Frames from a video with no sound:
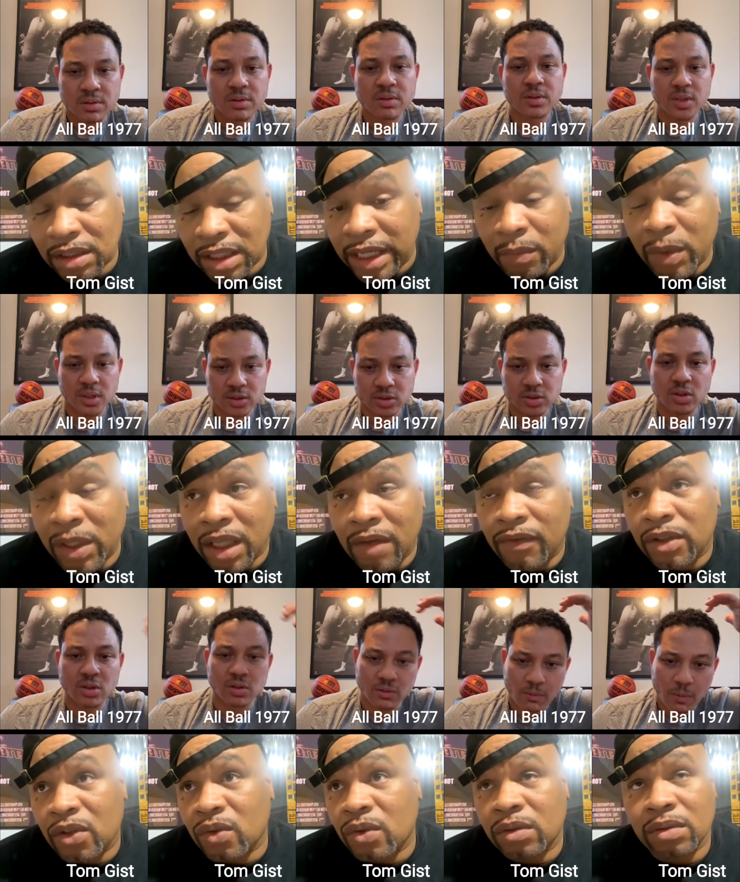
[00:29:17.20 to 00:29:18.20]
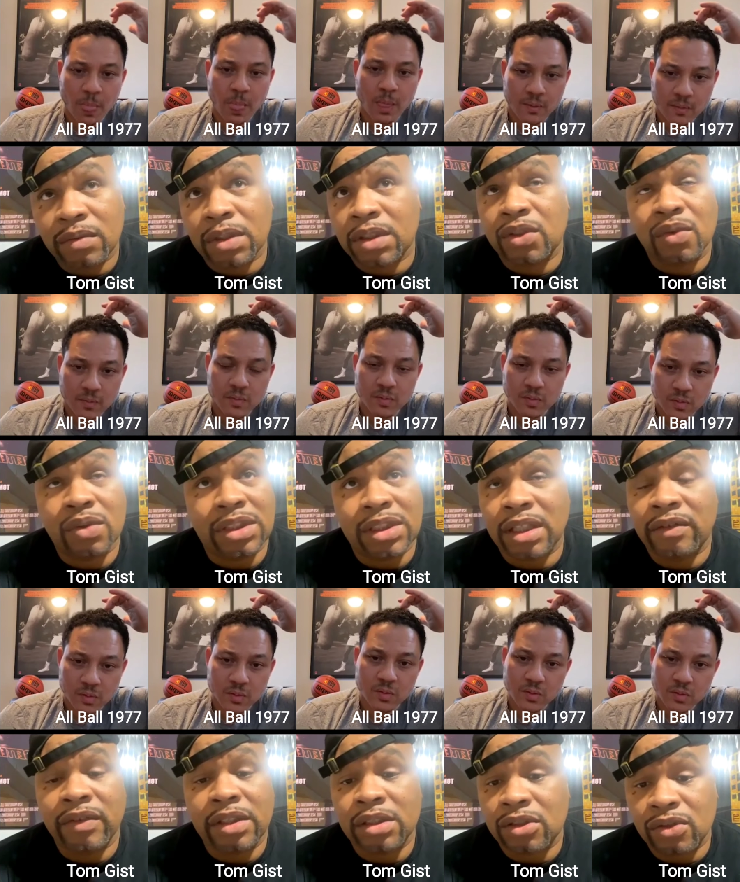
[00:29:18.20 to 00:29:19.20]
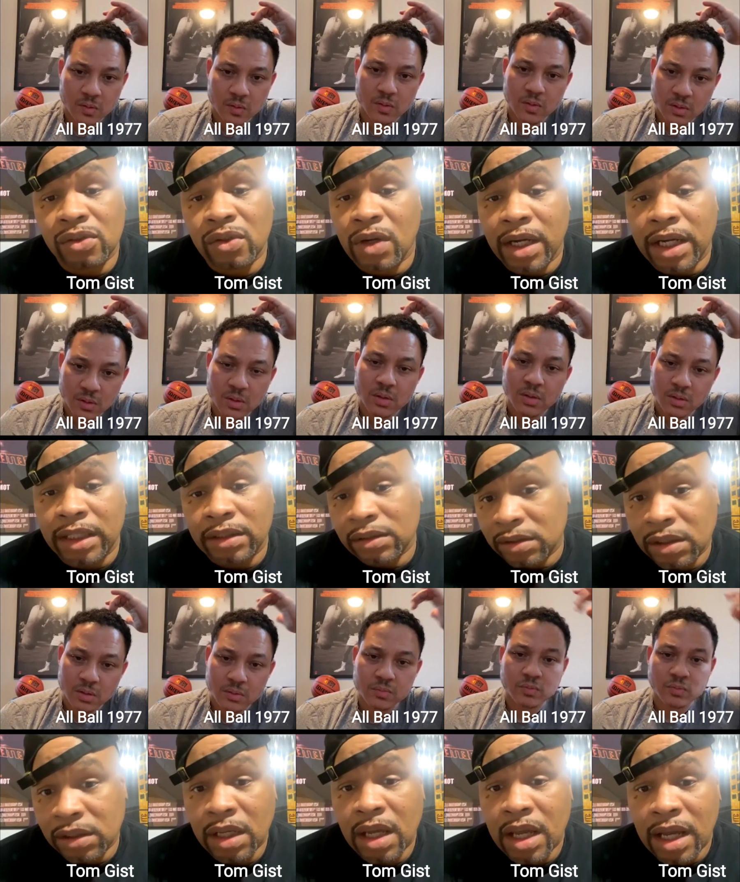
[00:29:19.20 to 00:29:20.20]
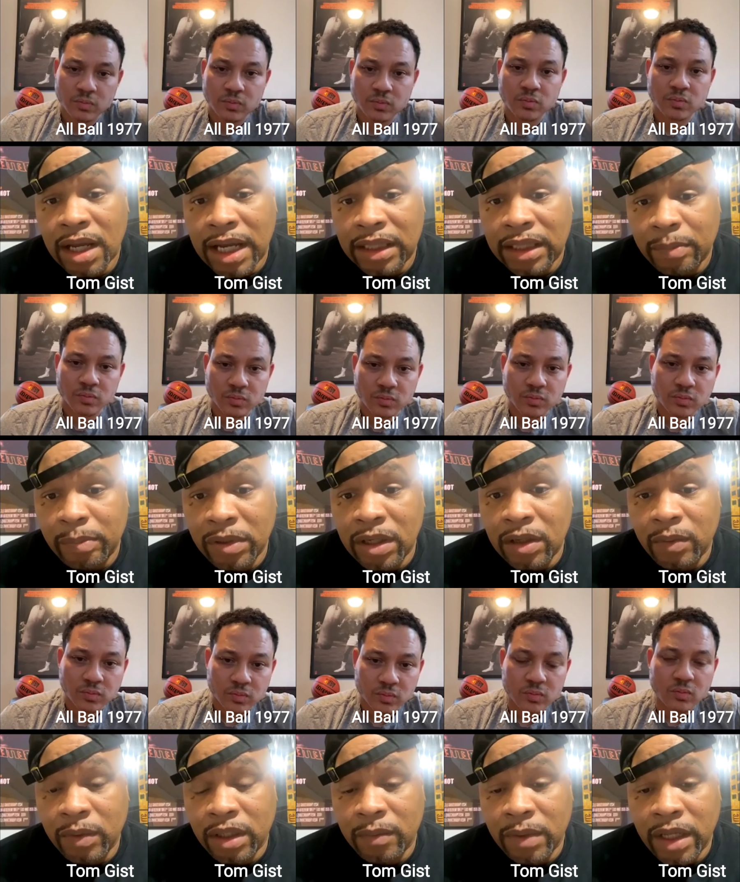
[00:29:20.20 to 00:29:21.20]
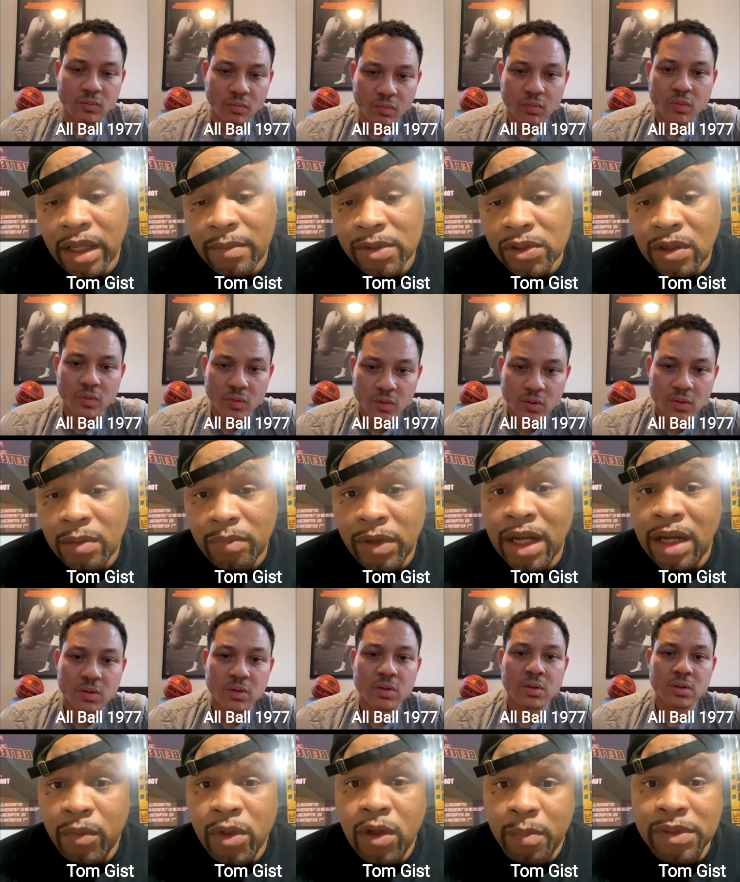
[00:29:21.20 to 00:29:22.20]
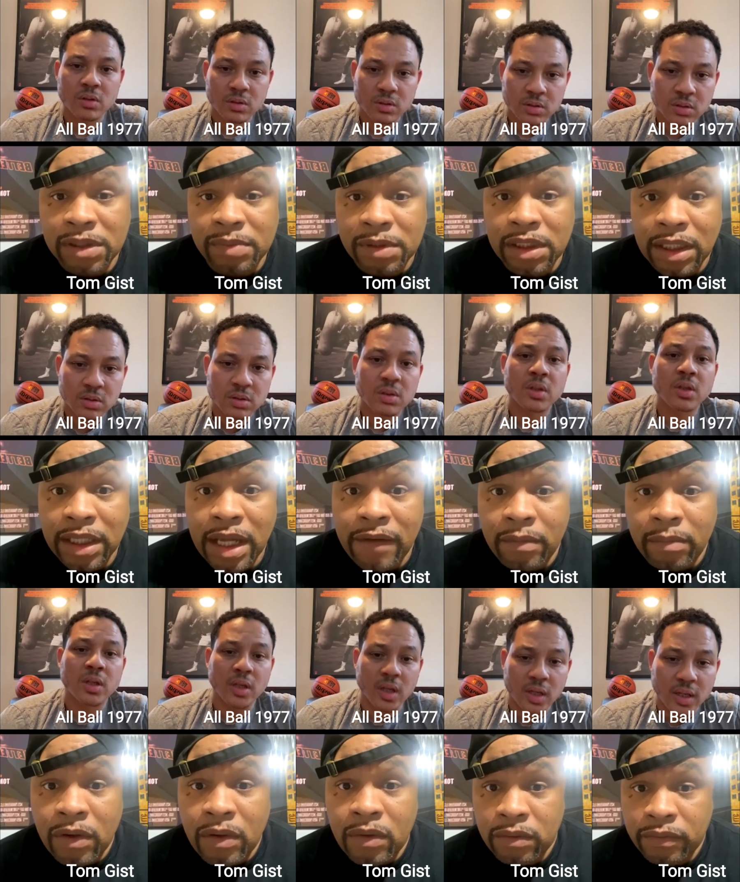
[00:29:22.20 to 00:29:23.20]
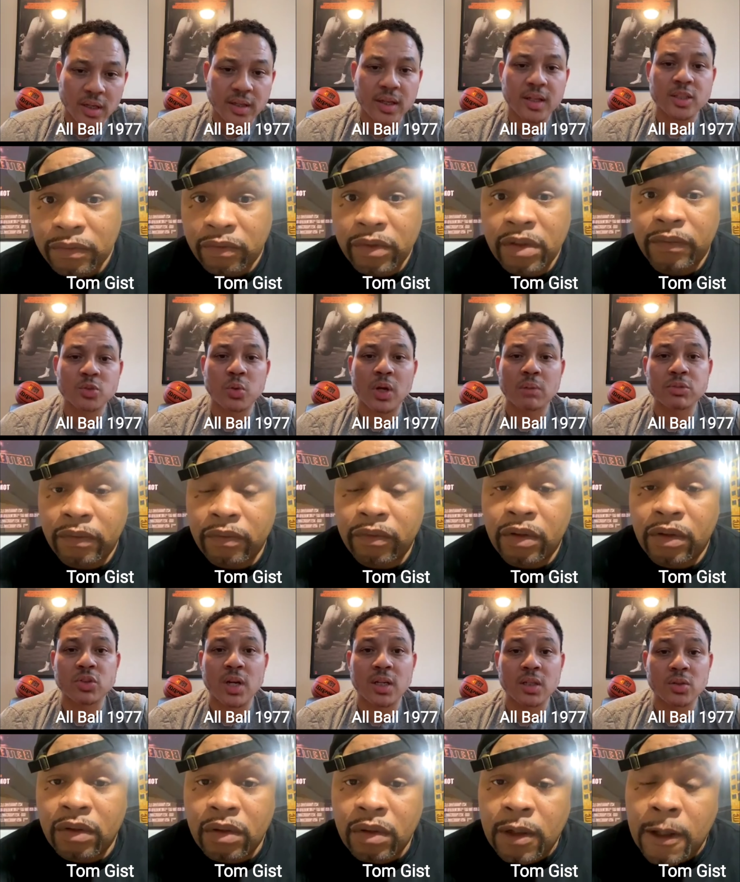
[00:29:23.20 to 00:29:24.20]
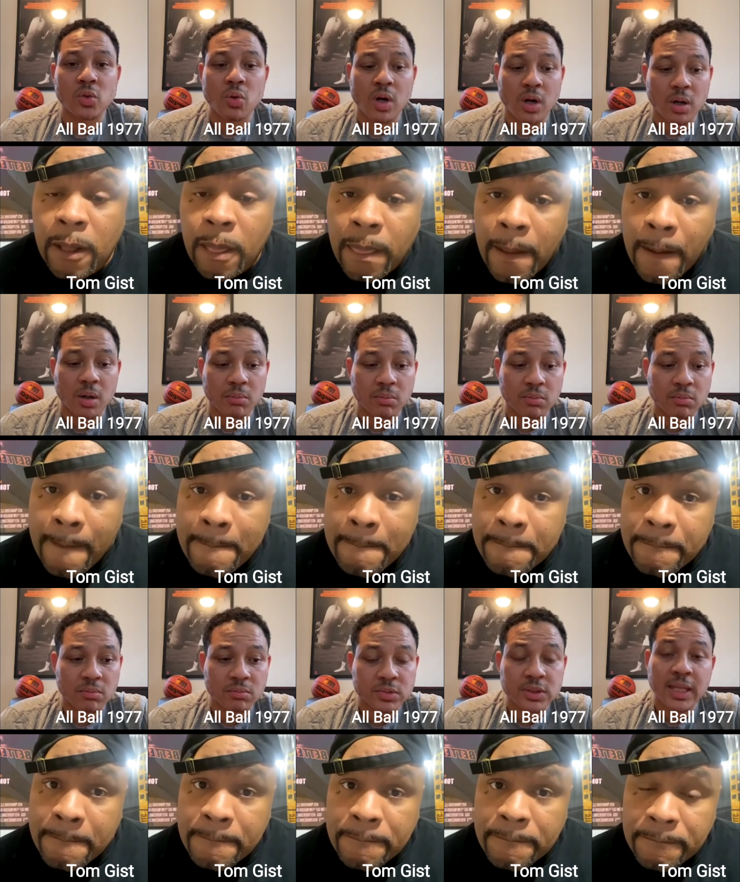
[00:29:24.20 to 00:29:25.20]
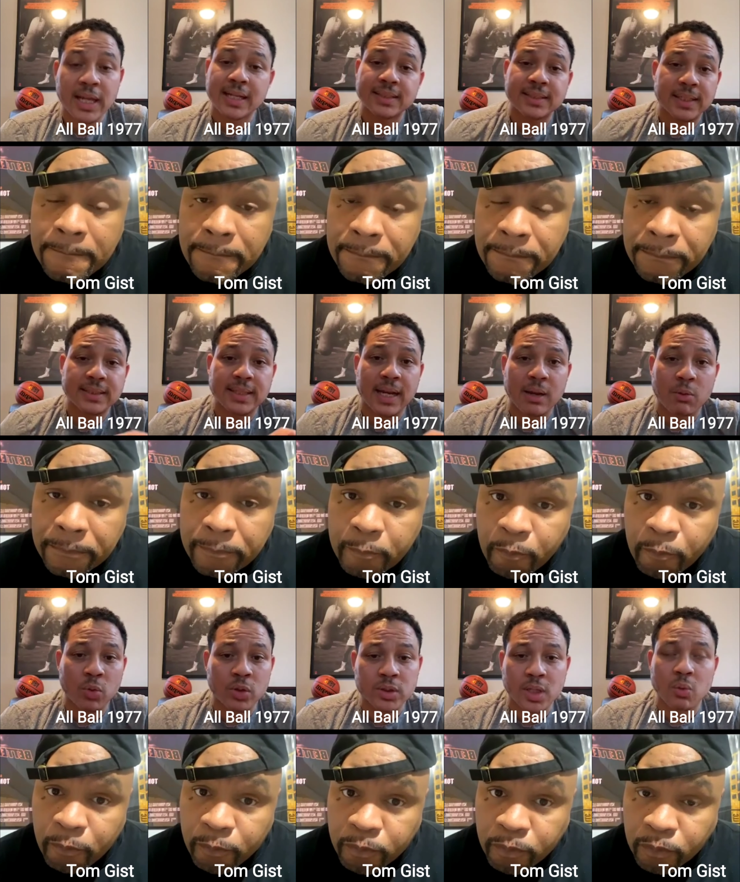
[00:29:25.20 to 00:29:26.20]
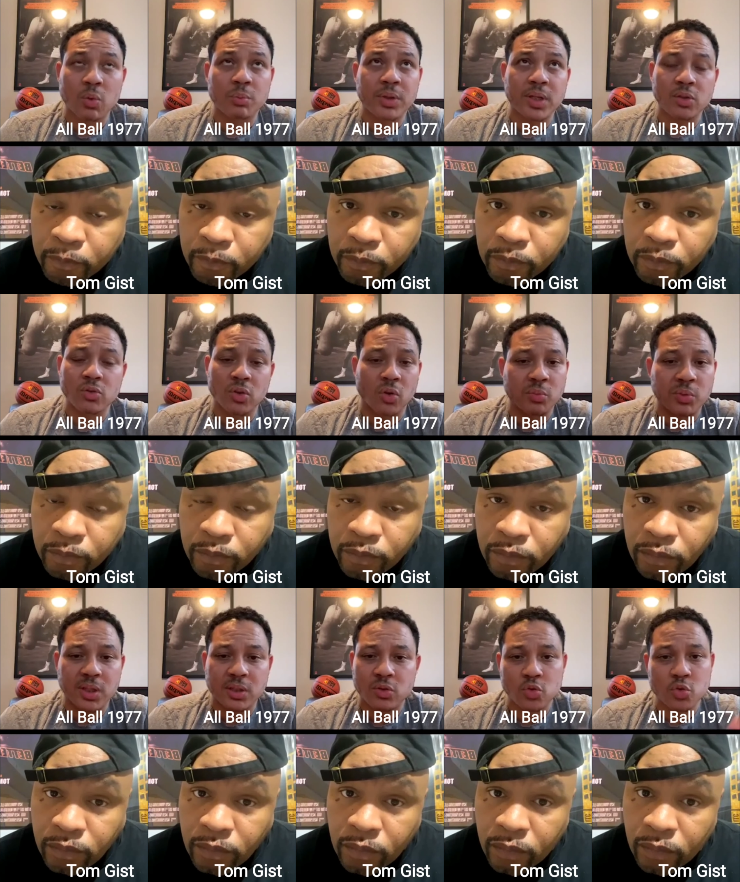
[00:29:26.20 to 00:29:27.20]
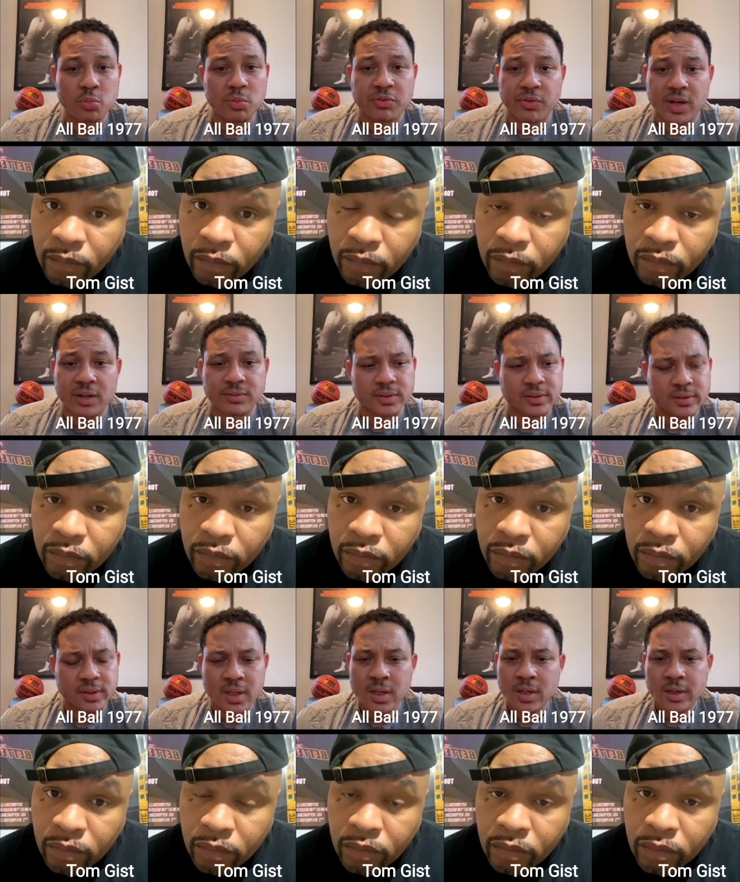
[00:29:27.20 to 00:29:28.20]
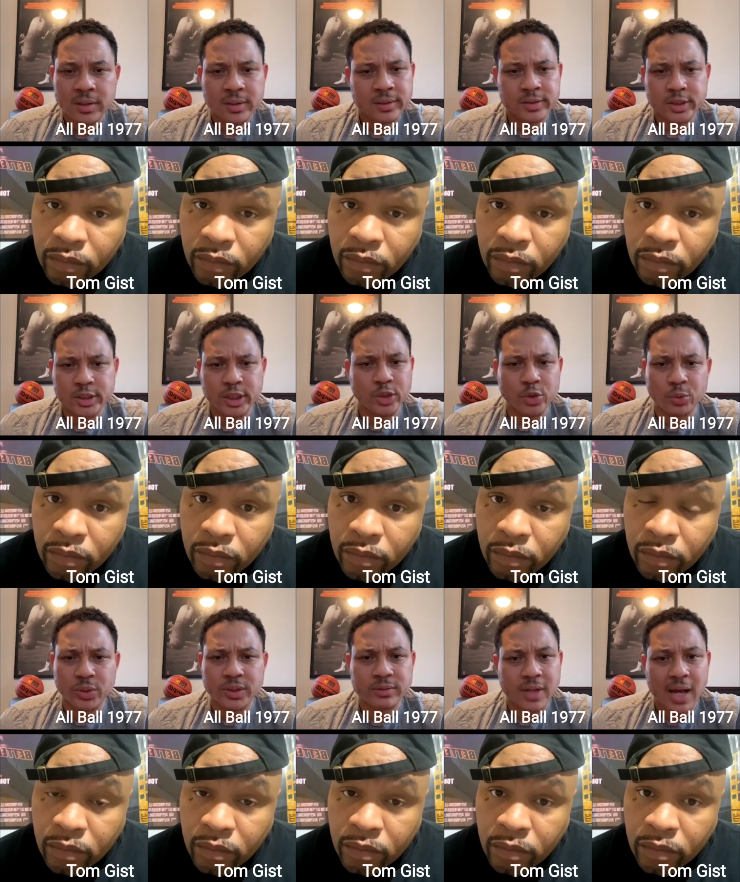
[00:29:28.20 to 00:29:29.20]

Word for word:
Speaker 1: Like we could. we could do a series because you know I got the got the plug with, with do, Amazon um, Prime. we gonna put like something said, together, bro. One thing
Speaker 2: with me, you know me, you knew me forever. Genuine. I give props when props is due. I'm gonna shout out Webstar because